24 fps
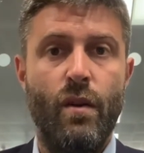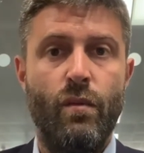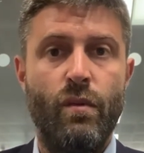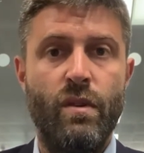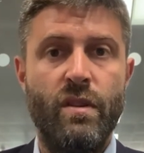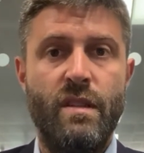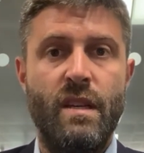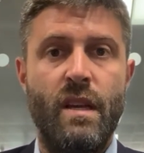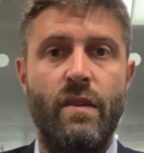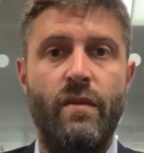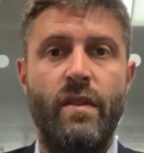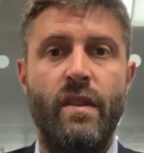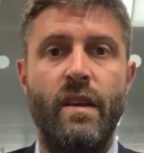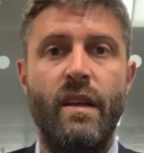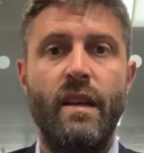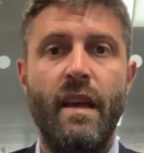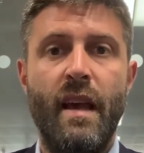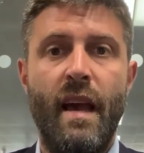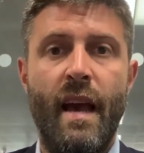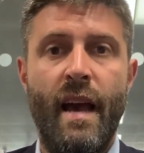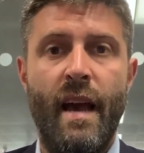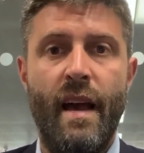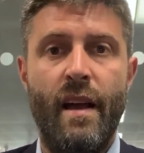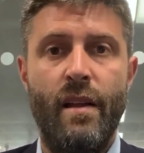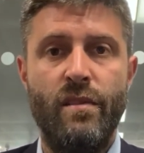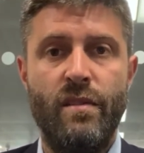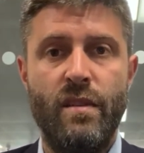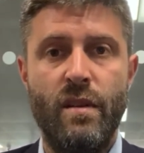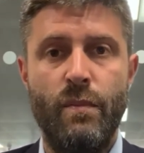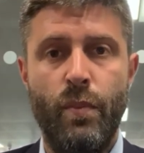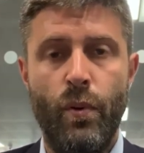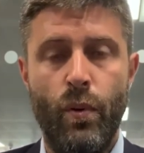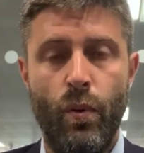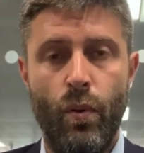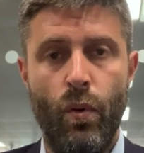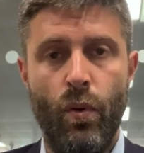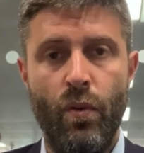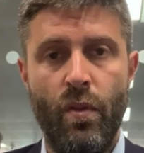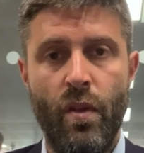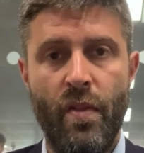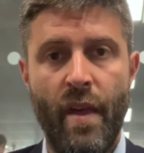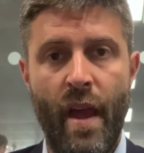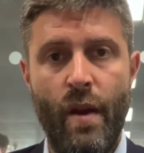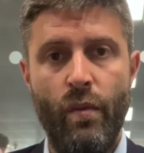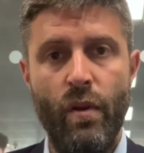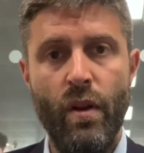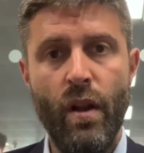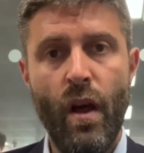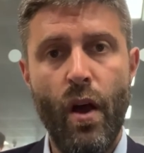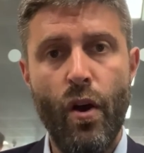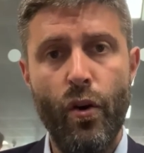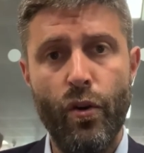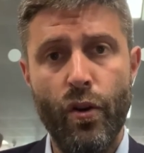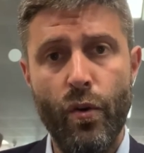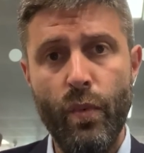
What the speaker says: receiving the care and support that they rely on.